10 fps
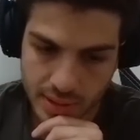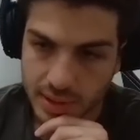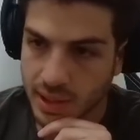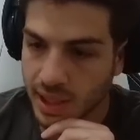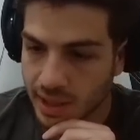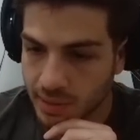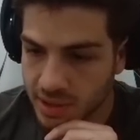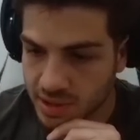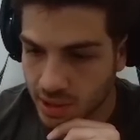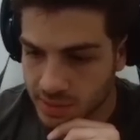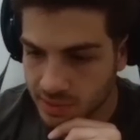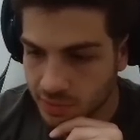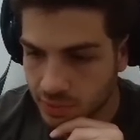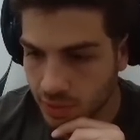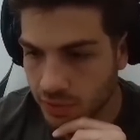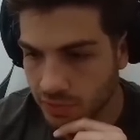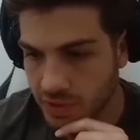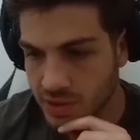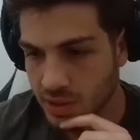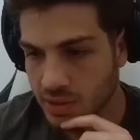Okay, we're going to start with some
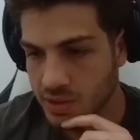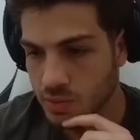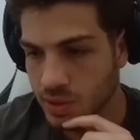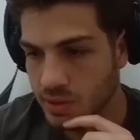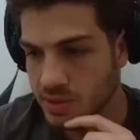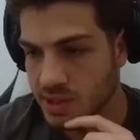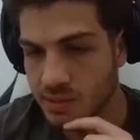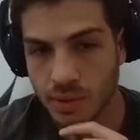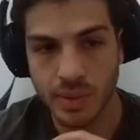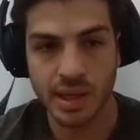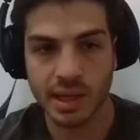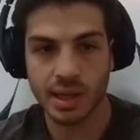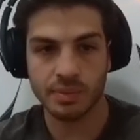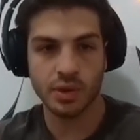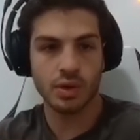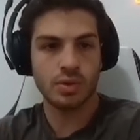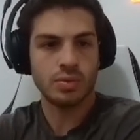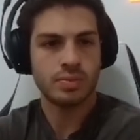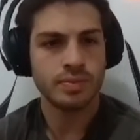450s on this wheel and see where we could get up to.